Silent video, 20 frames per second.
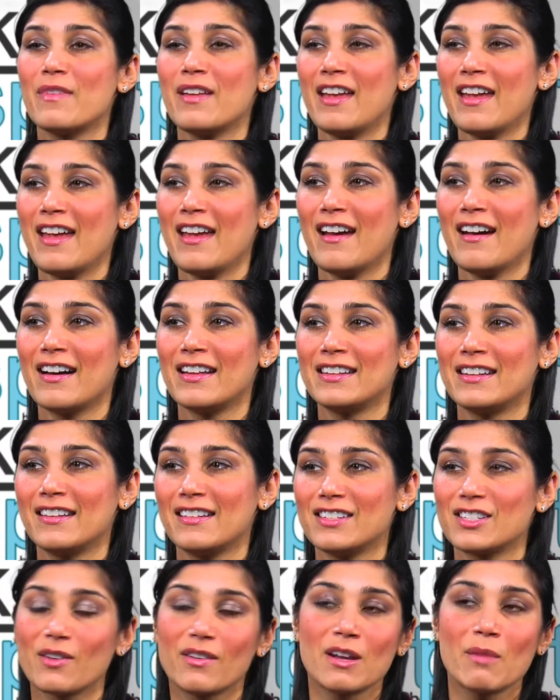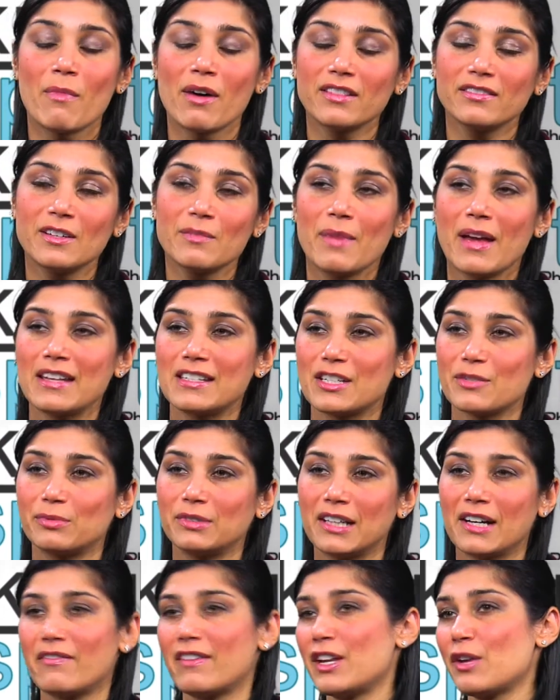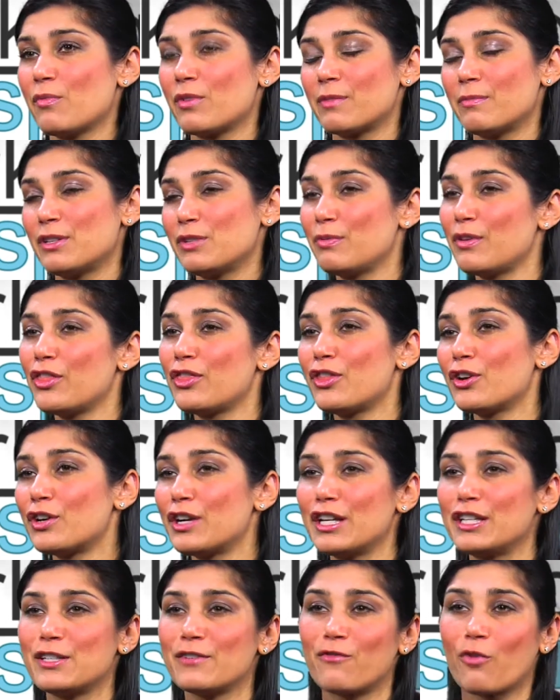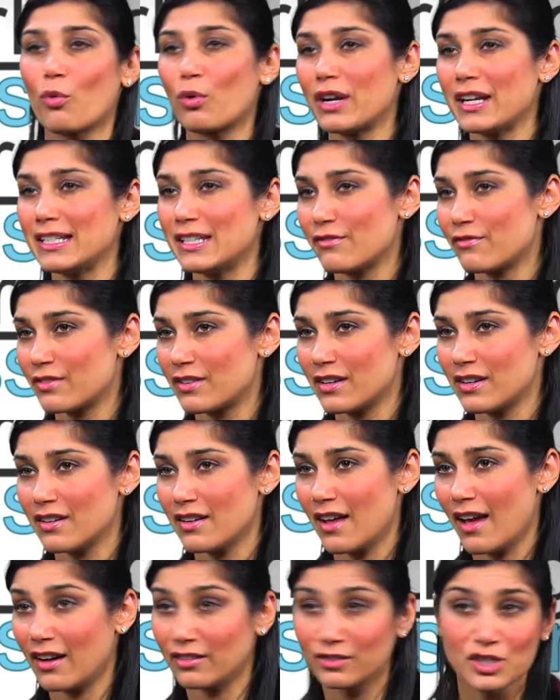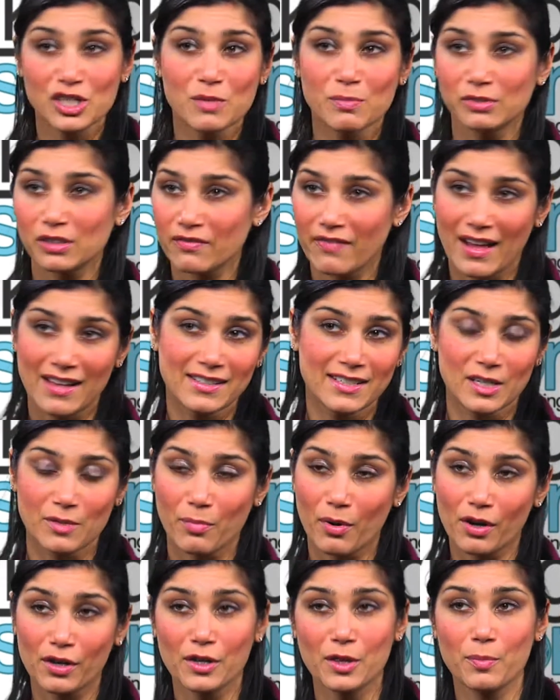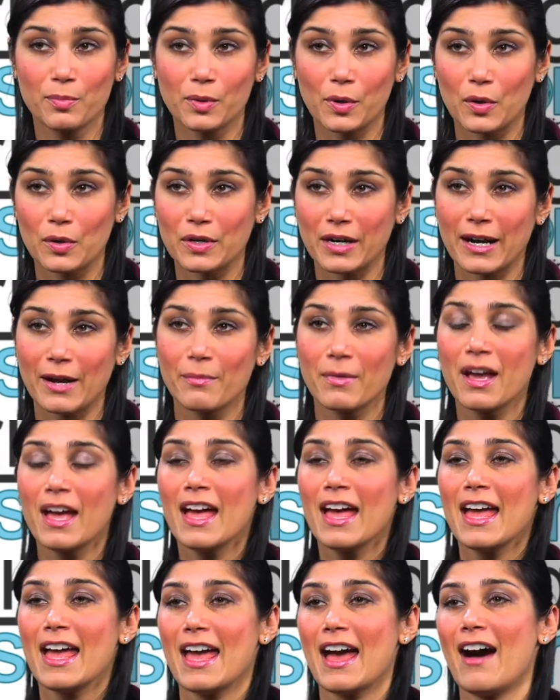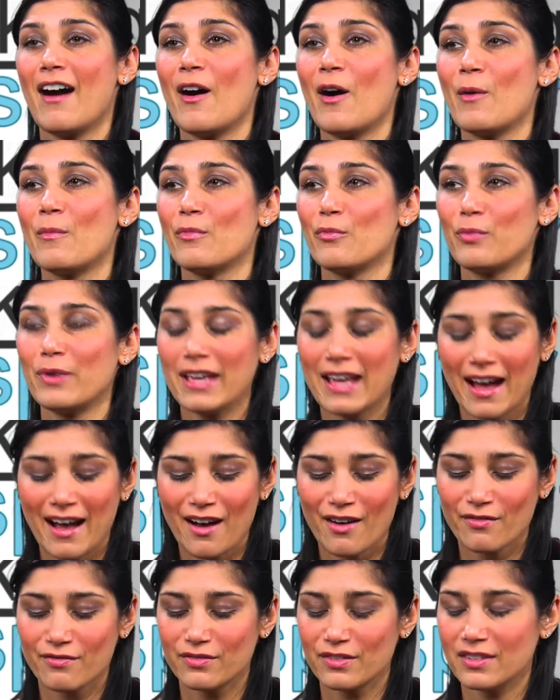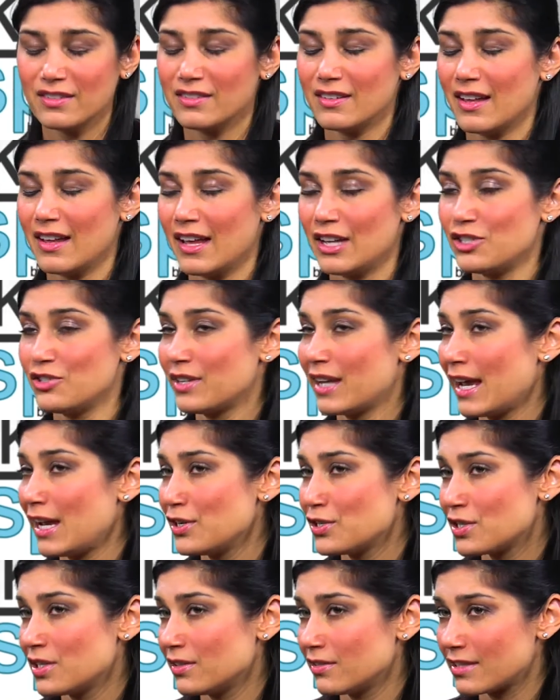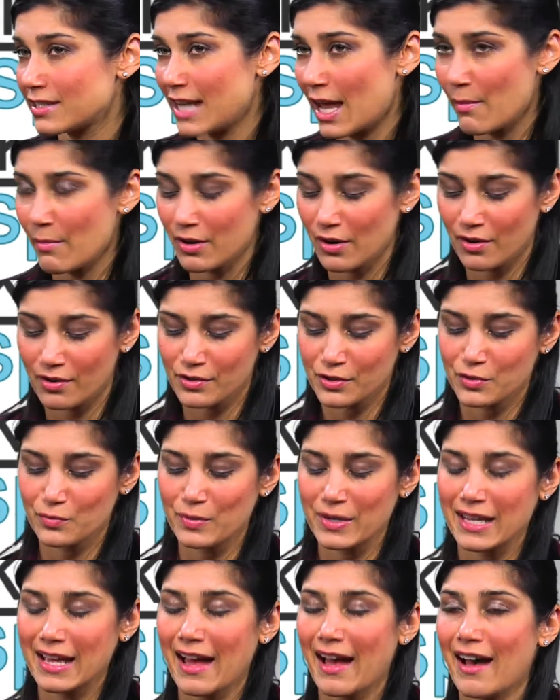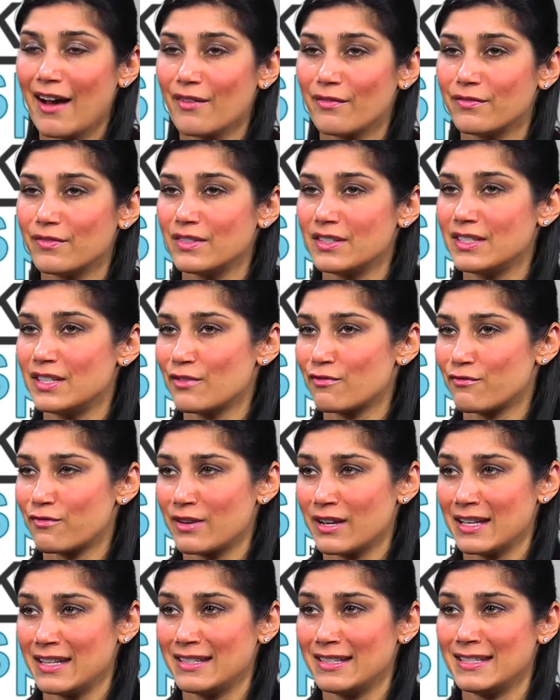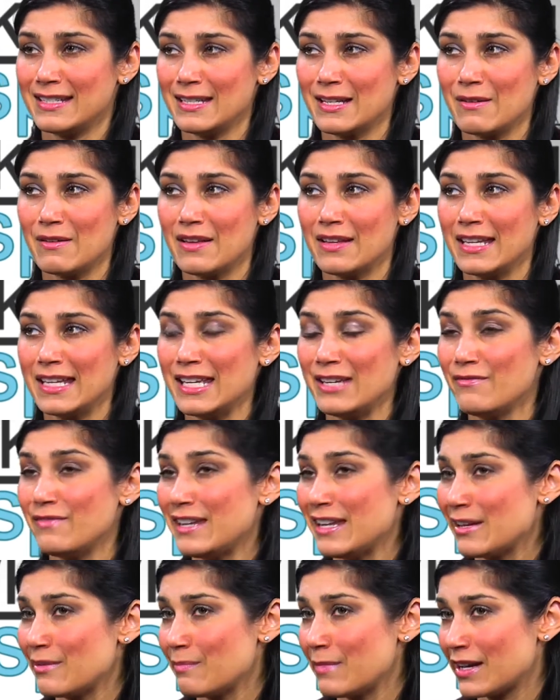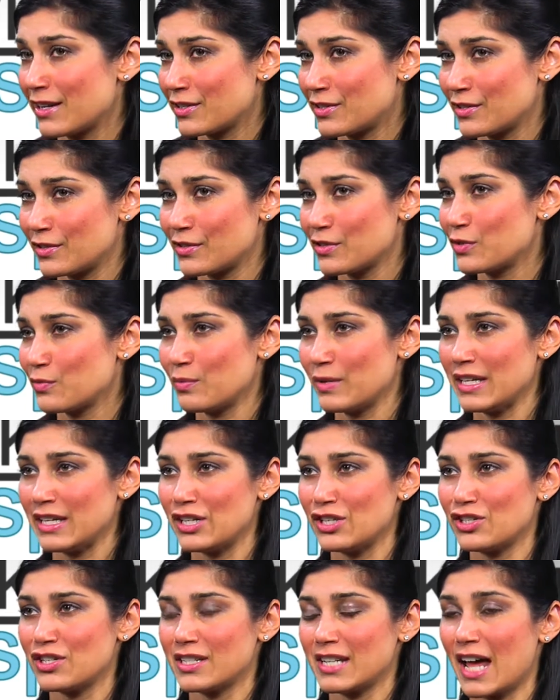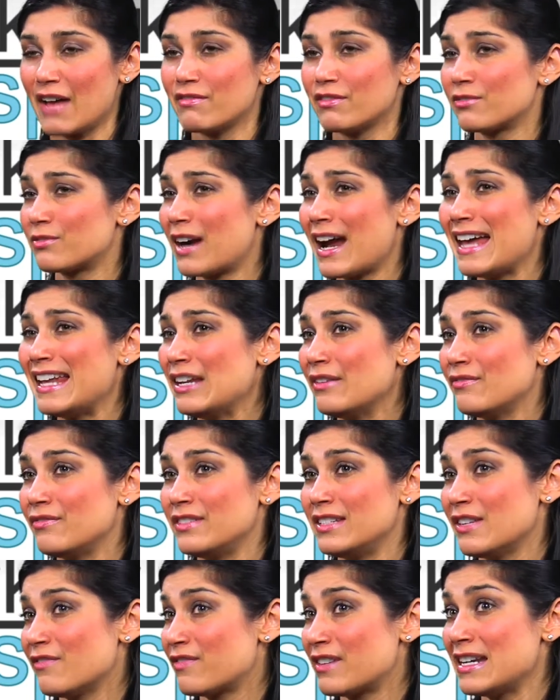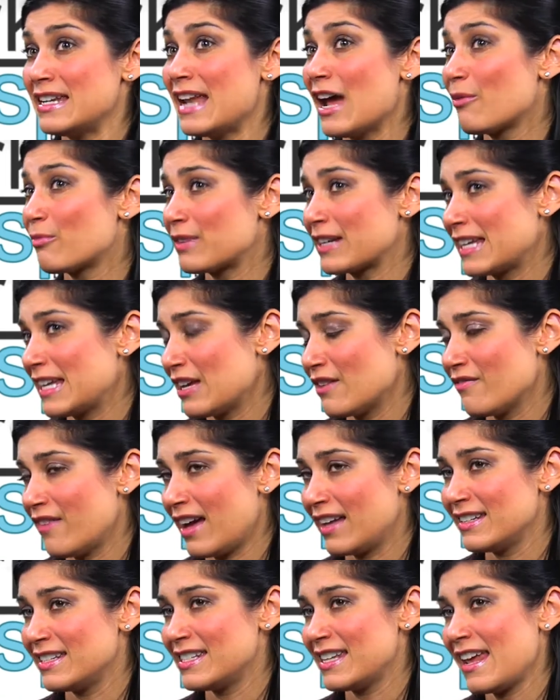And so on a monthly basis, we'll have anywhere between thirty to forty different eligible events that are part of the program. We have educational seminars, we have different evening mixers, we just have a variety of different networking events,